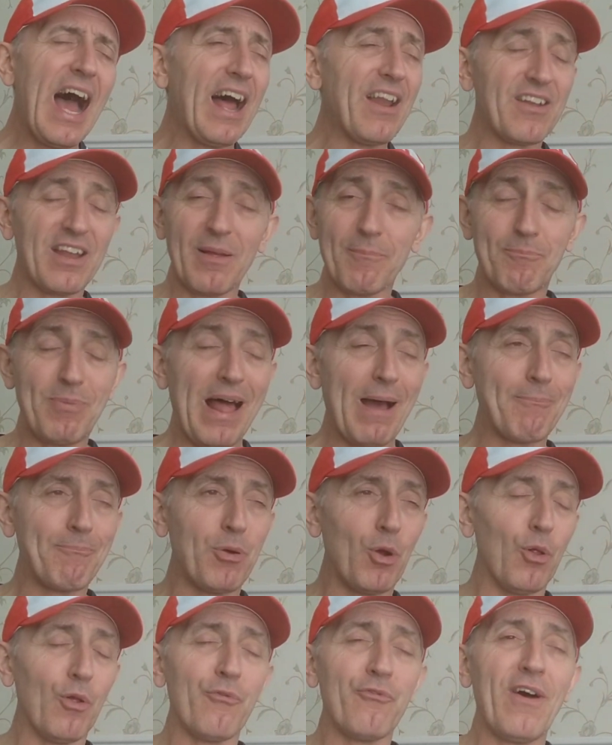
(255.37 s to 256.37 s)
And
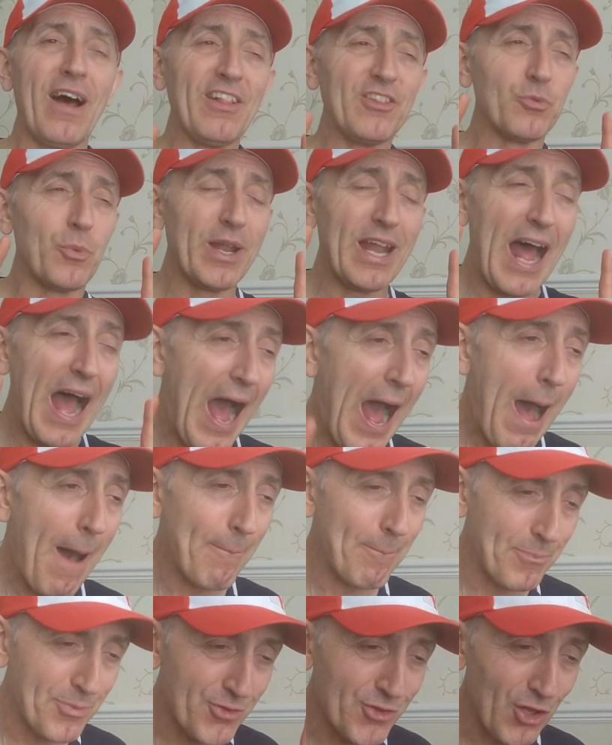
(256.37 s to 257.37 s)
Blackpool fans went
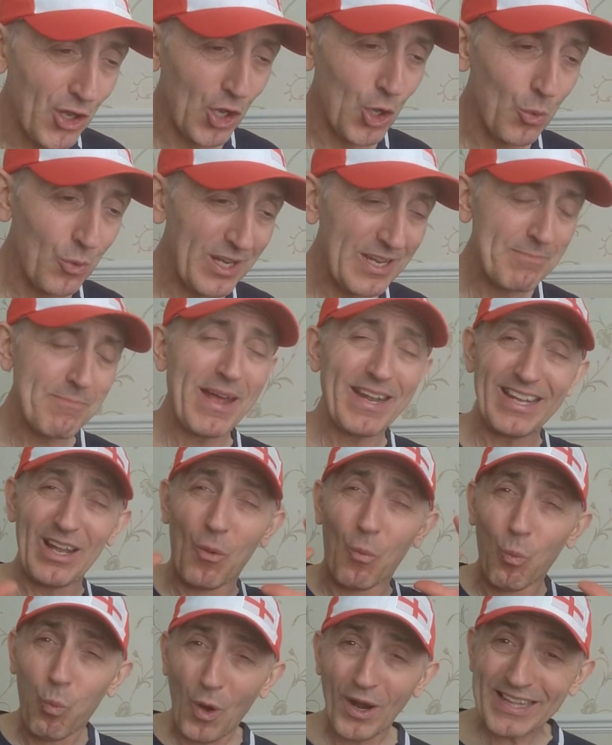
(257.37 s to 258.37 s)
absolutely
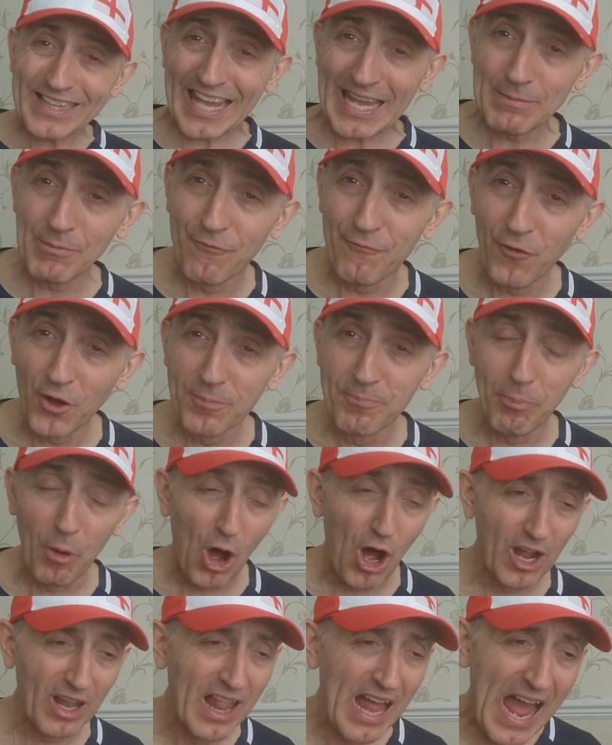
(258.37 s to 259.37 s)
mental. What a game of
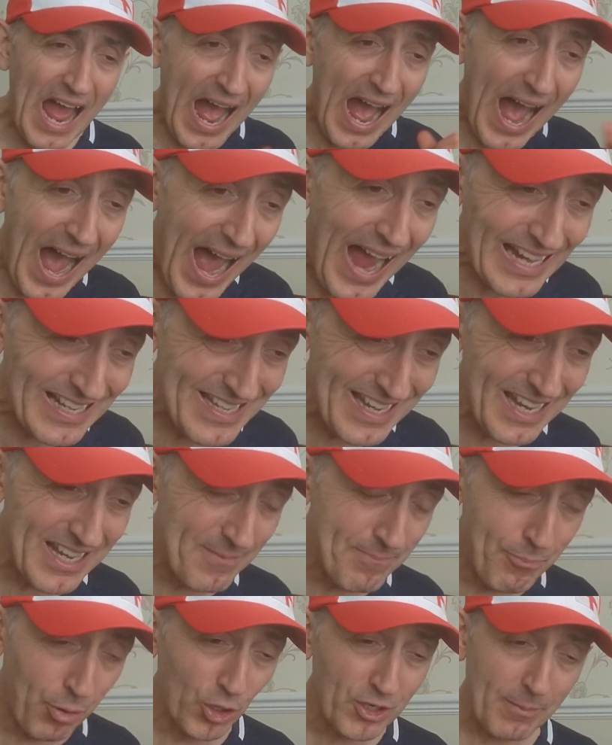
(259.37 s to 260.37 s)
football! I
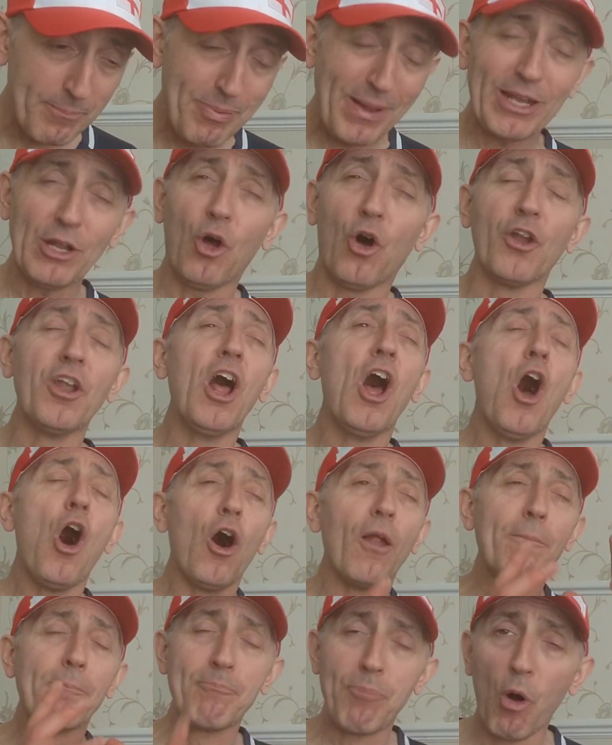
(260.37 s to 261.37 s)
did put a bet on
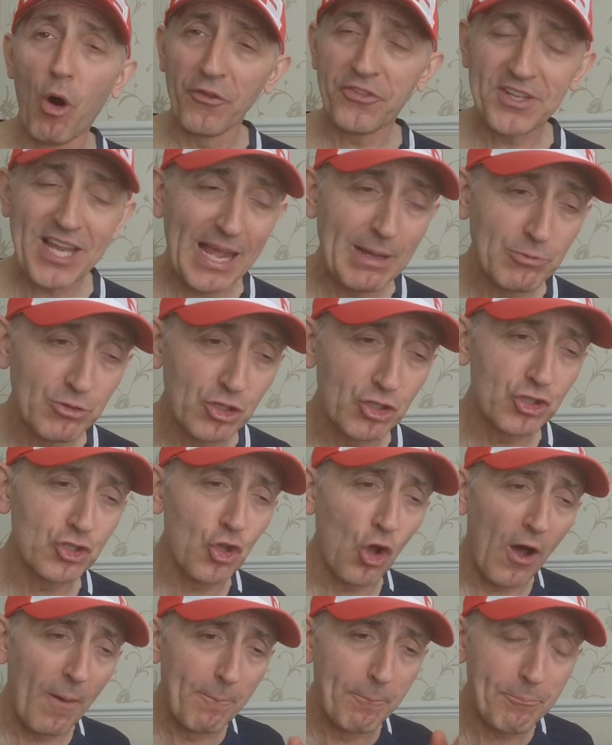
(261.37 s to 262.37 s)
both teams to
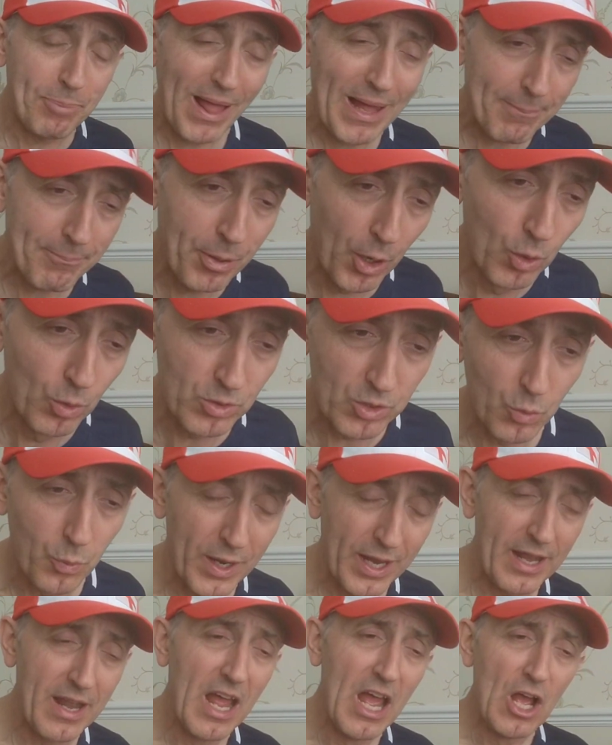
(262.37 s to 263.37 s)
score and Blackpool to
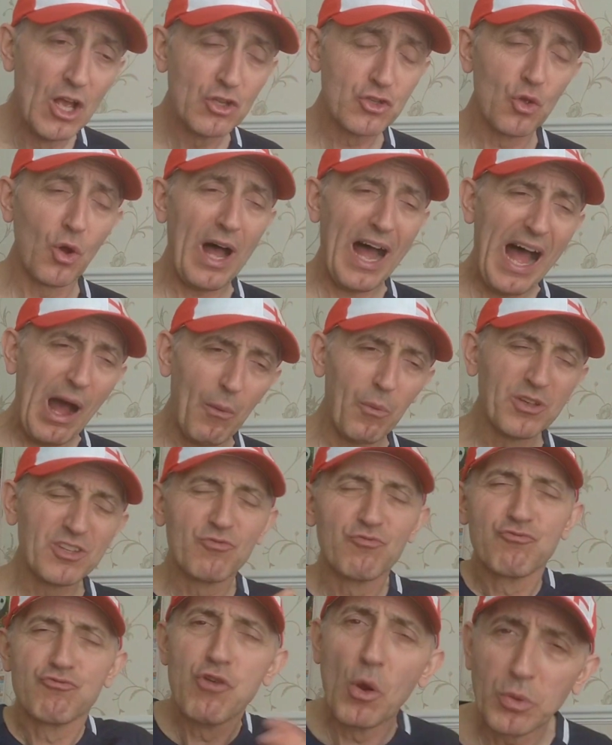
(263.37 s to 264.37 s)
win. So I was
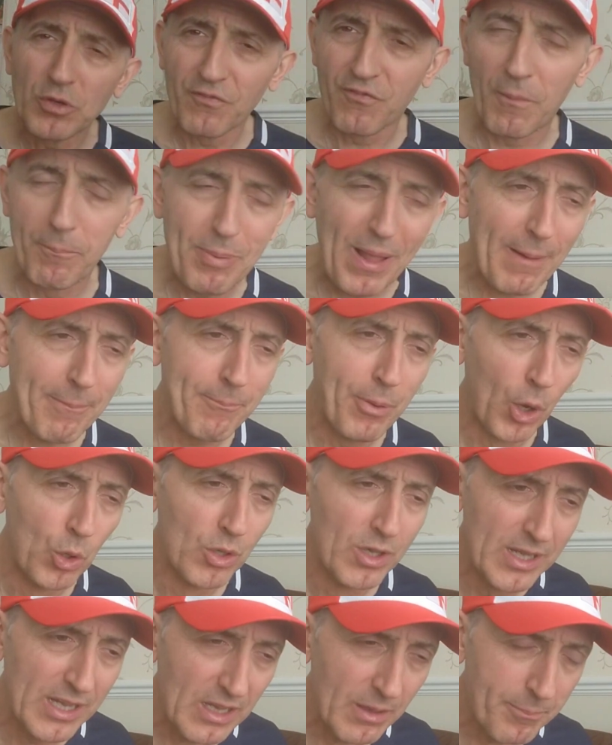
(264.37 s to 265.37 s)
rooting for Blackpool a
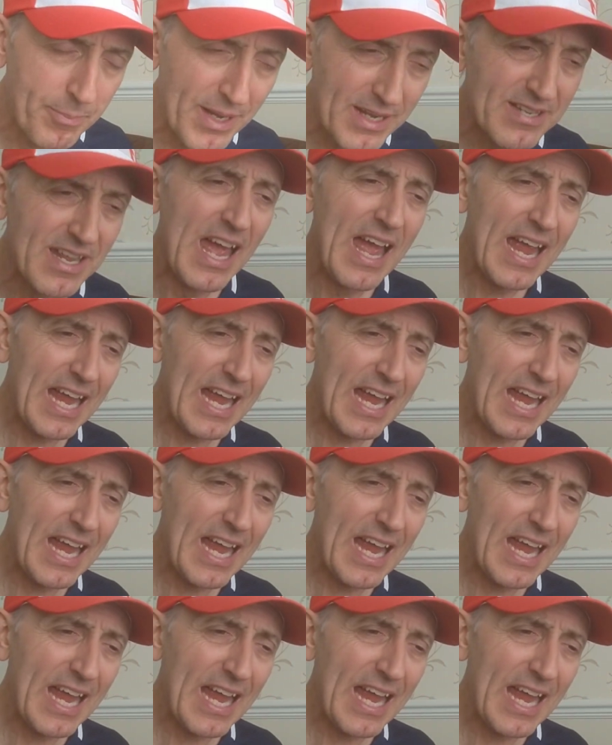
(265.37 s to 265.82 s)
little bit.